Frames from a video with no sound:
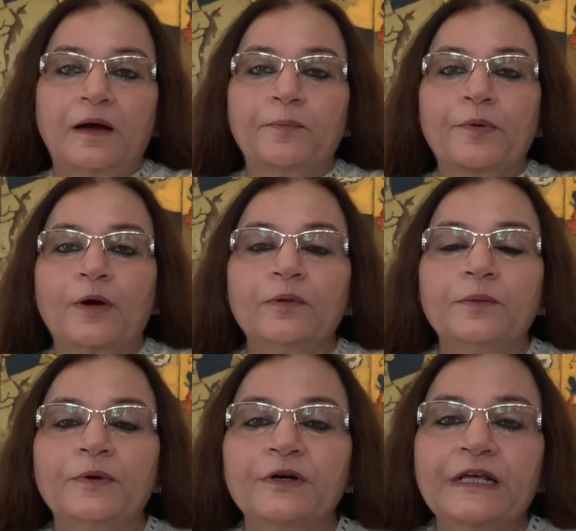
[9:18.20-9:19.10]

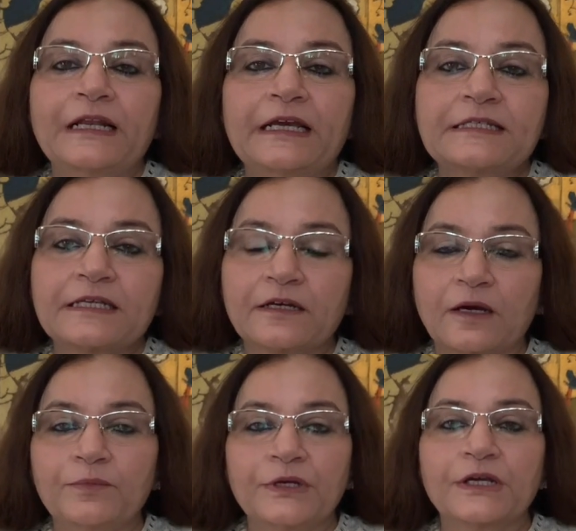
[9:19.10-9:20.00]
problem or delays in
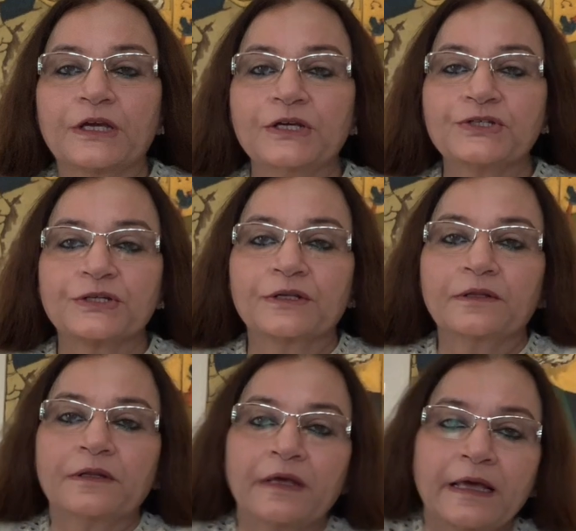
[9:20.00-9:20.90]

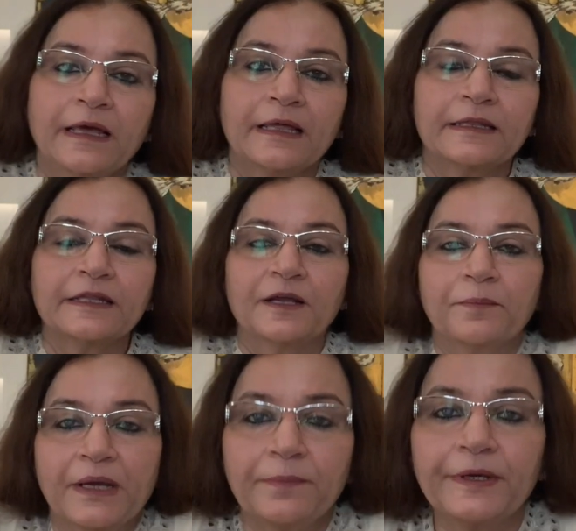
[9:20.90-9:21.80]
communication. There
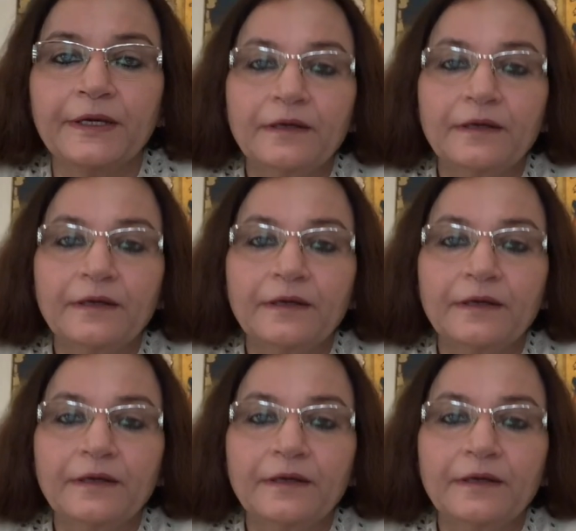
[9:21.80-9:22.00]
may be